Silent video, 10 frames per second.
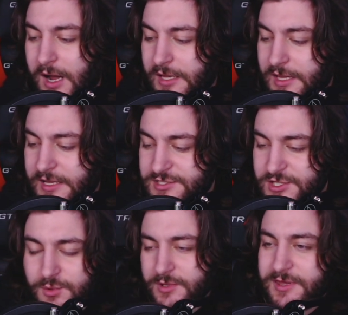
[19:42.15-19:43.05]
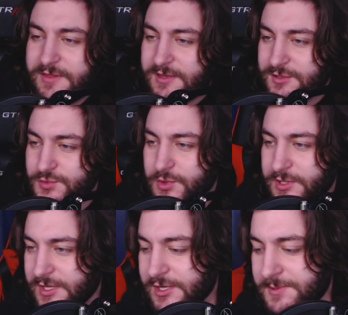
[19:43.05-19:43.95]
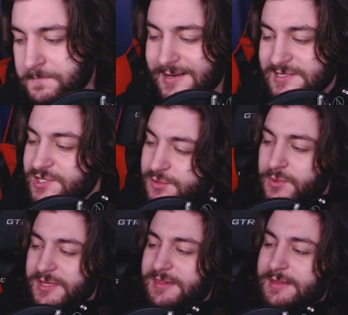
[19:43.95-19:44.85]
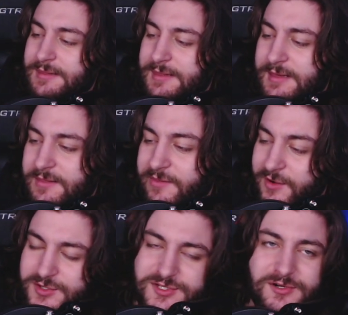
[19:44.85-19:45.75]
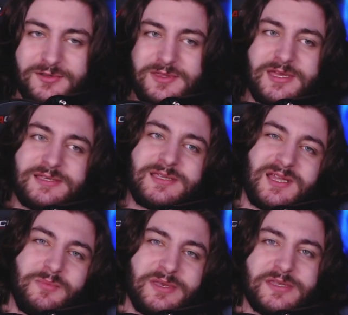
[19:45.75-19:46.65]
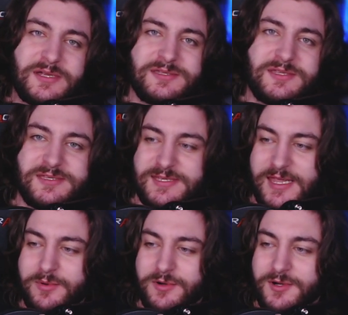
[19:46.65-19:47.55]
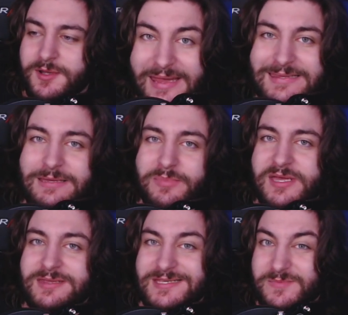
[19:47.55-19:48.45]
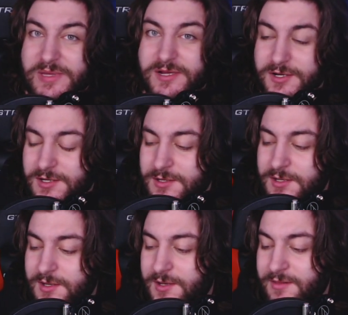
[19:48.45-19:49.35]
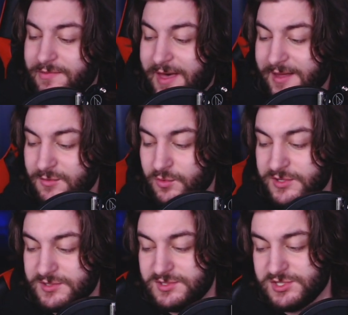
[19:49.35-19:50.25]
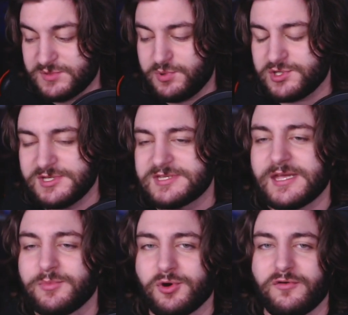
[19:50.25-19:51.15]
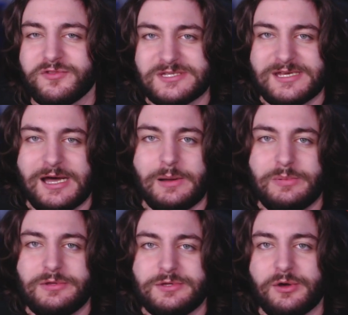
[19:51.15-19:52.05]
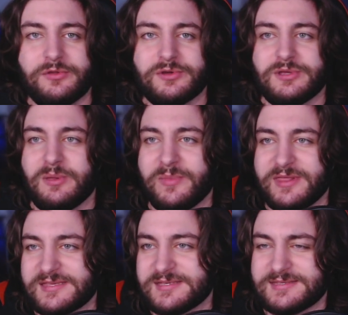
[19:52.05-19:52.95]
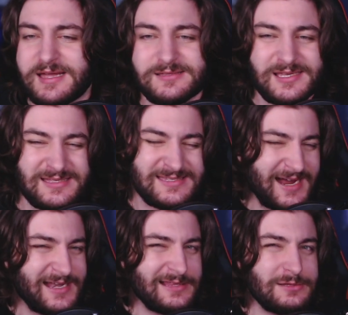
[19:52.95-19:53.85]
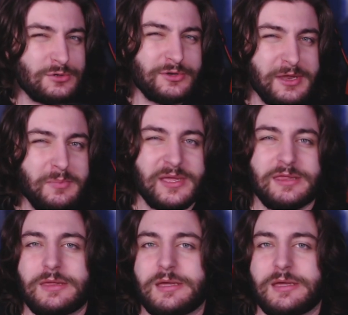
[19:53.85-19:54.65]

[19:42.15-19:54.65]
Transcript: I genuinely think looks really good. And I genuinely think that there are certain things that can be done to the Saber, mainly being the speaker, that would just push this Saber over the top. You know, I mean, that sounds like a tiny little nitpicky